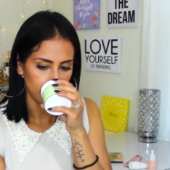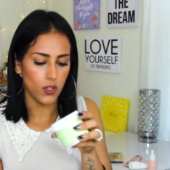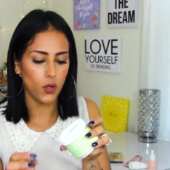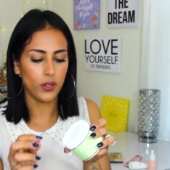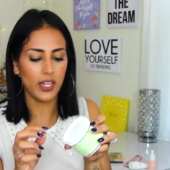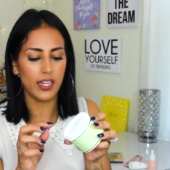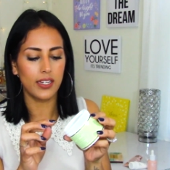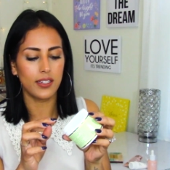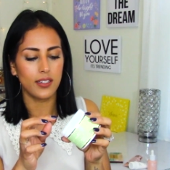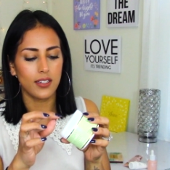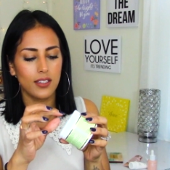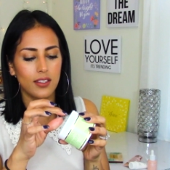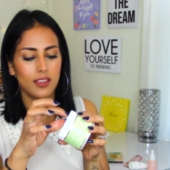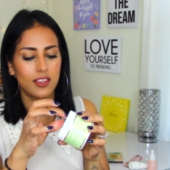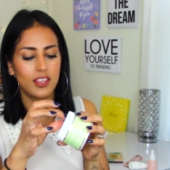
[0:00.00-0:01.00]
Okay,
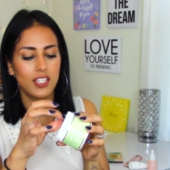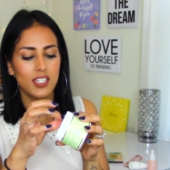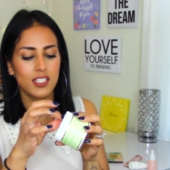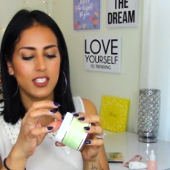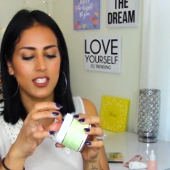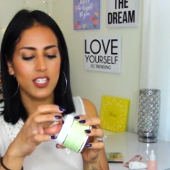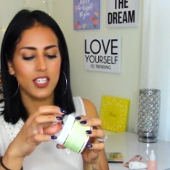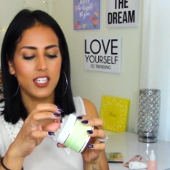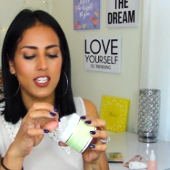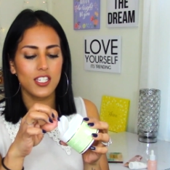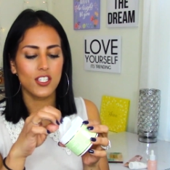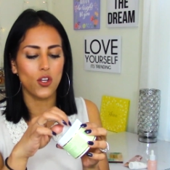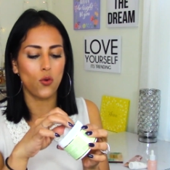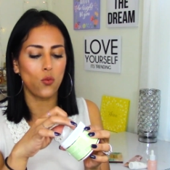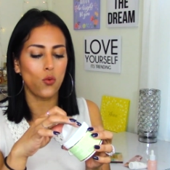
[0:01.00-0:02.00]
this
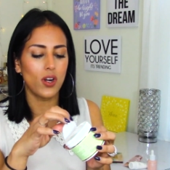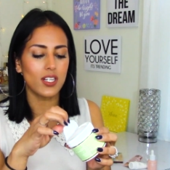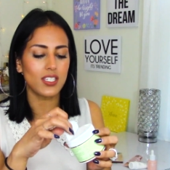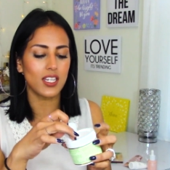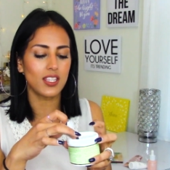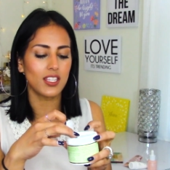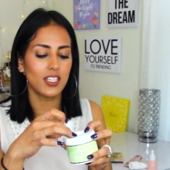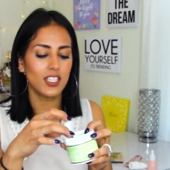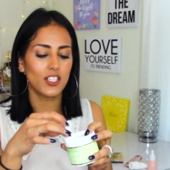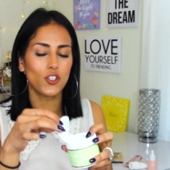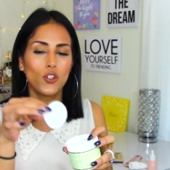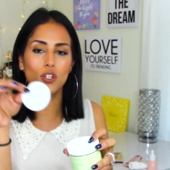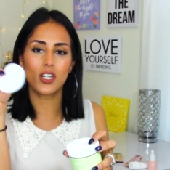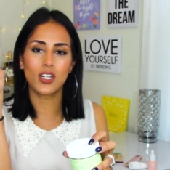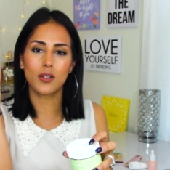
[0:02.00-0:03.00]
is what the
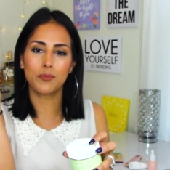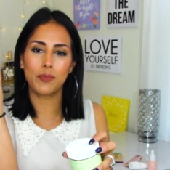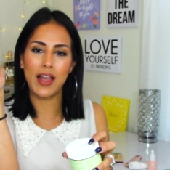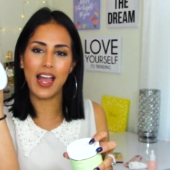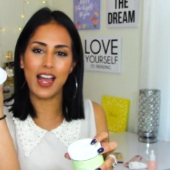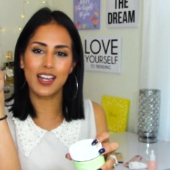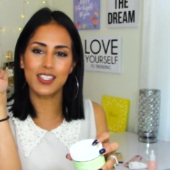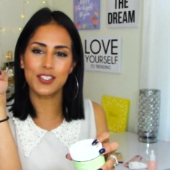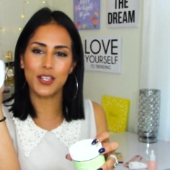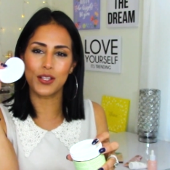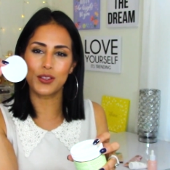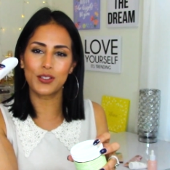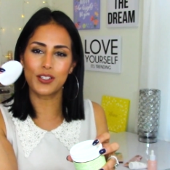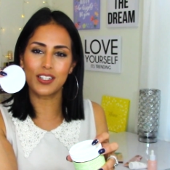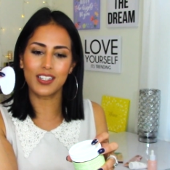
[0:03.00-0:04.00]
little pads
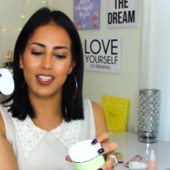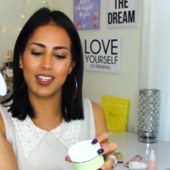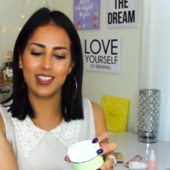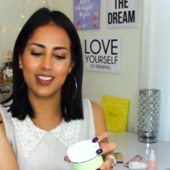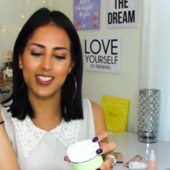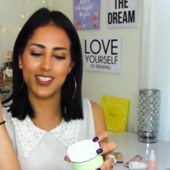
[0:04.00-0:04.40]
look like.